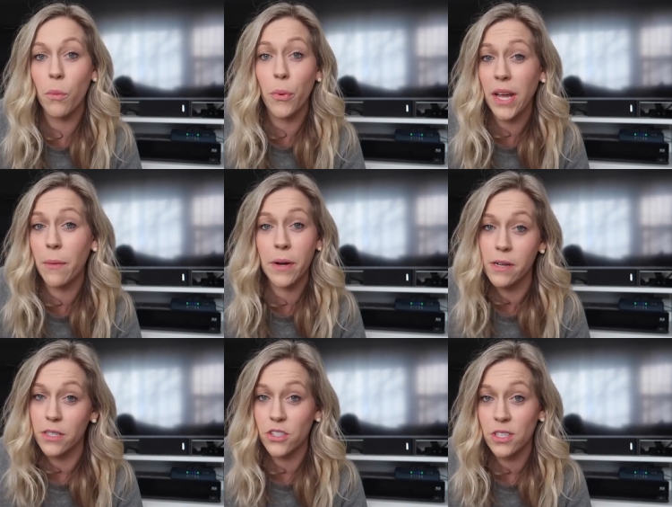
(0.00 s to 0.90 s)
will break a
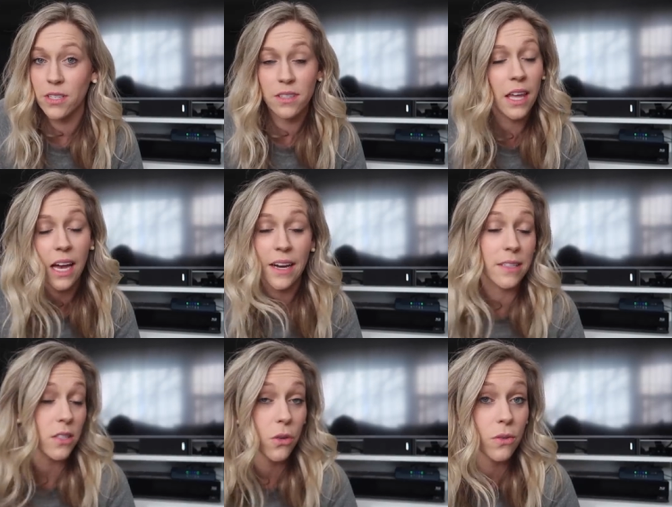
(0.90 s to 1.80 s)
marriage, like on
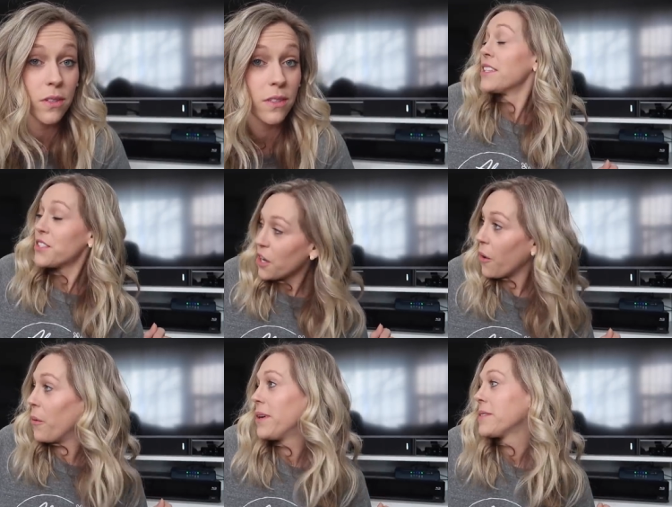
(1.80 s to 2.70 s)
its own.
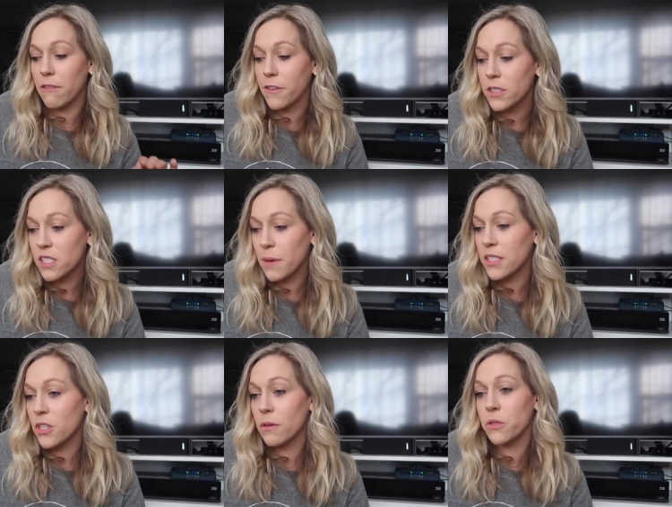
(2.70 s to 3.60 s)
So, that first
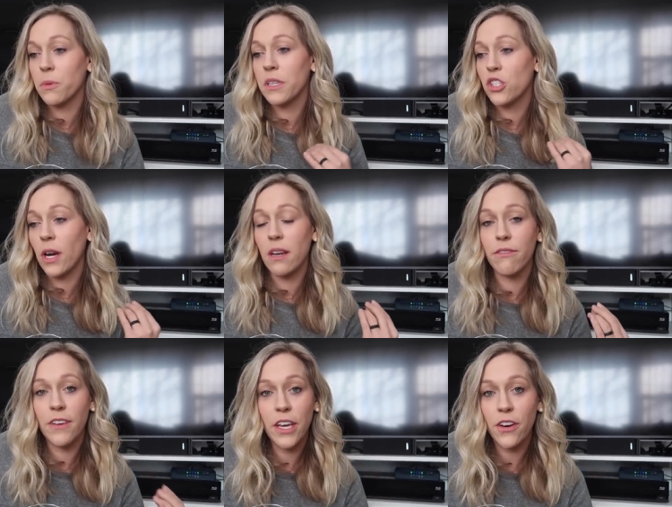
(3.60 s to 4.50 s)
semester, it was really trying to
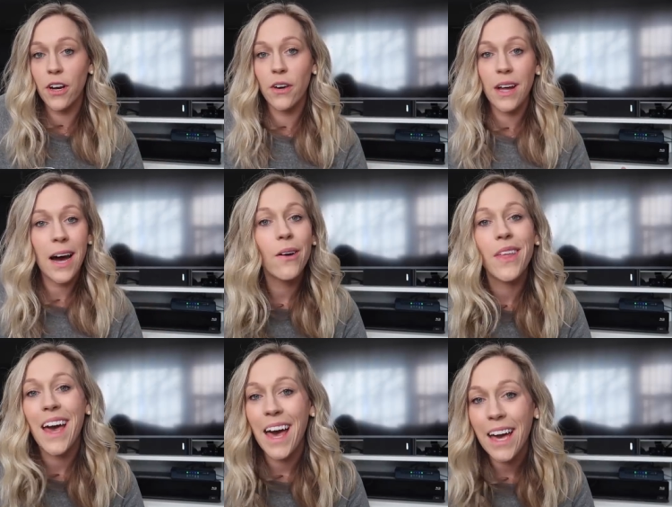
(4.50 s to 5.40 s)
figure out how
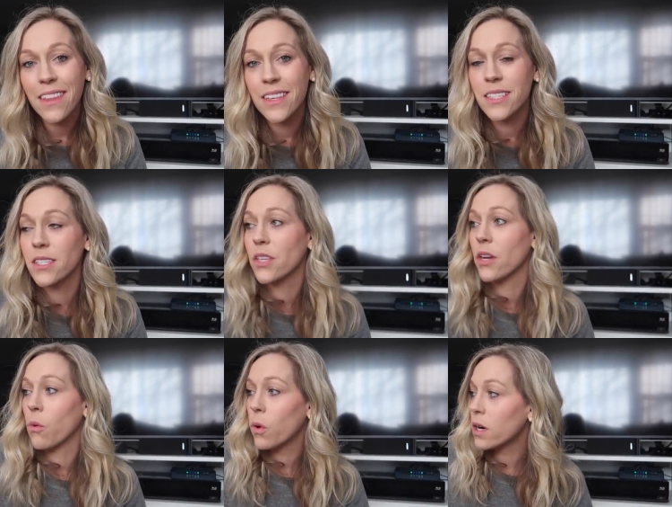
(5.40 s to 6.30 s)
the heck this is
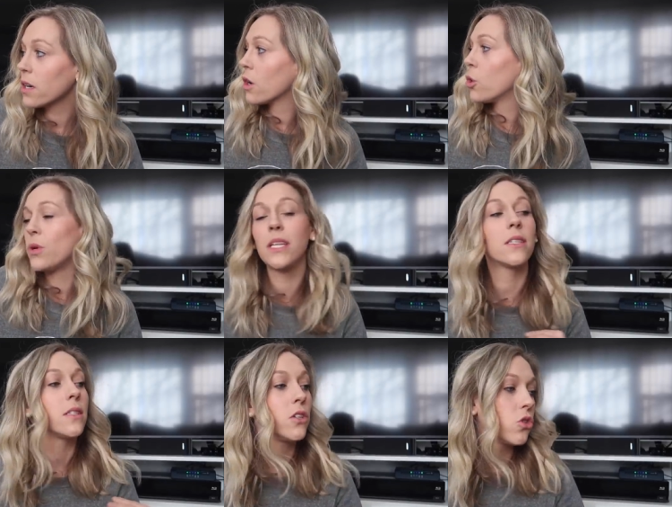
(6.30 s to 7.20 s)
gonna work, who
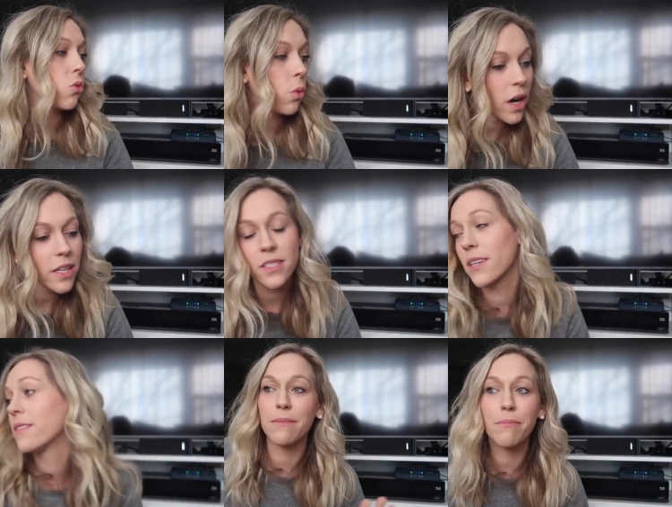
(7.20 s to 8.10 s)
needs to do what,
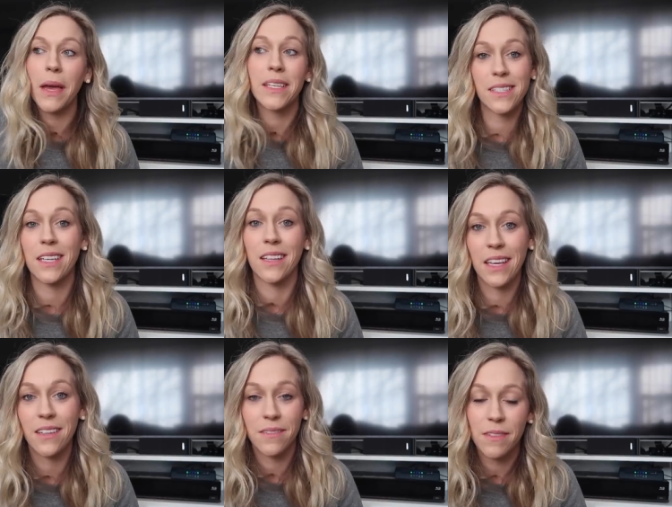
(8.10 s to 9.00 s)

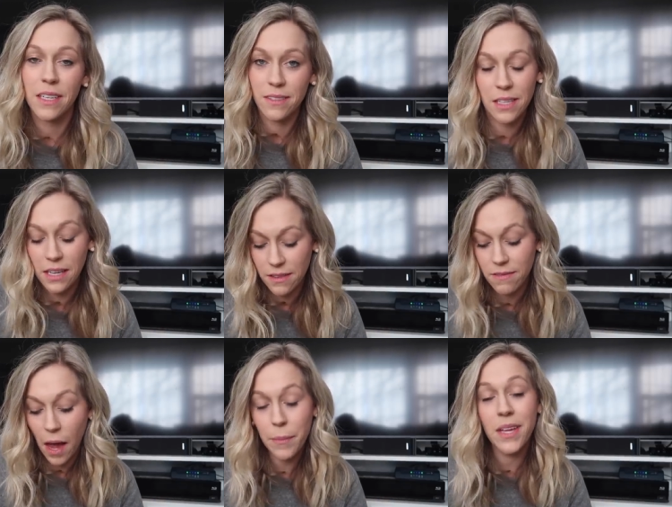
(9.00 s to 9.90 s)
basically. It, and
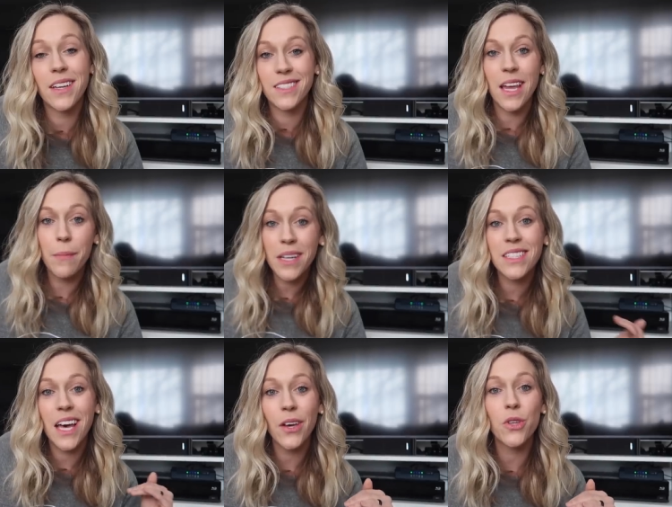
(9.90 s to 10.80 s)
I'm gonna, I'm gonna
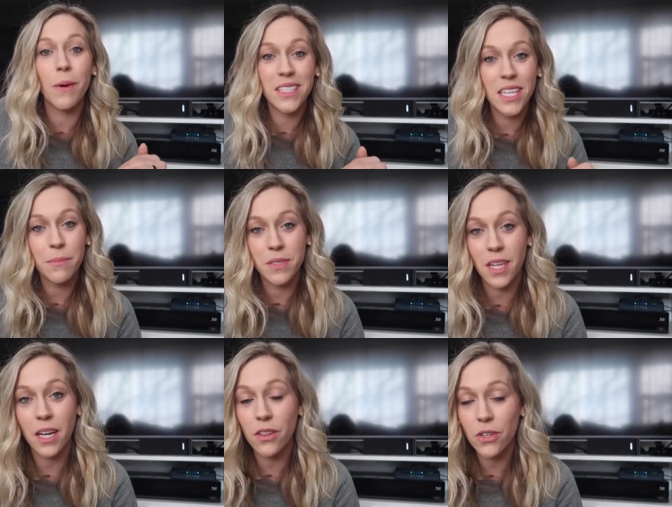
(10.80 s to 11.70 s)
tell you my tips
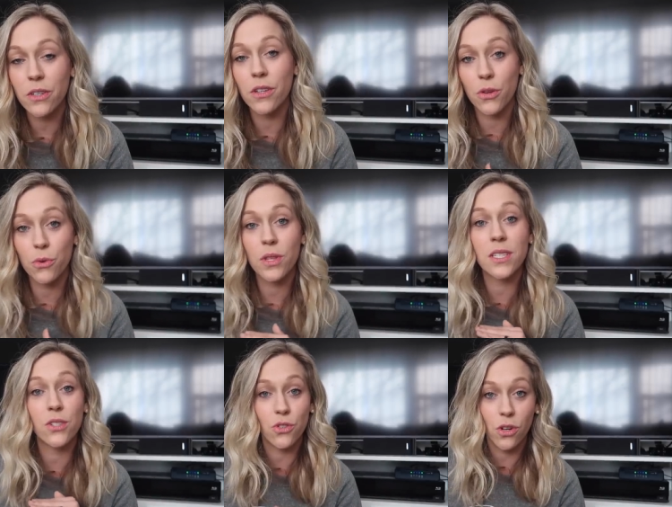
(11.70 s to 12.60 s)
that I learned through
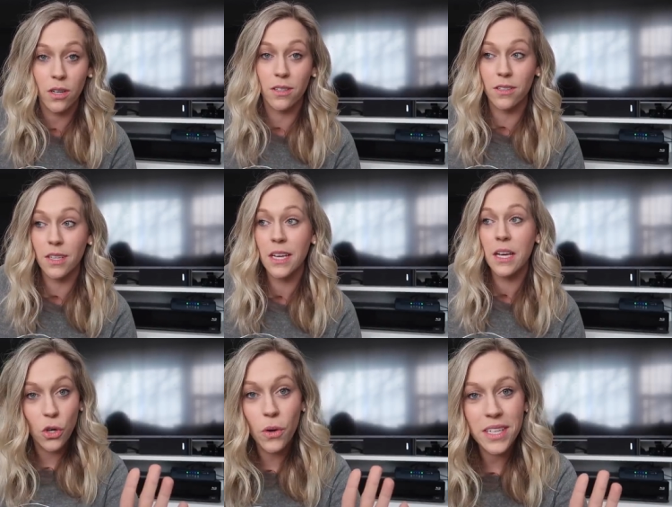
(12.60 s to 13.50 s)
this struggle.
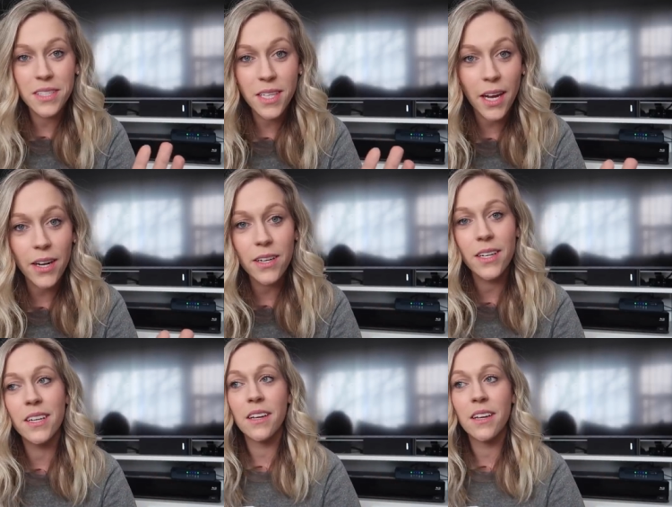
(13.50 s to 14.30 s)
Don't get scared,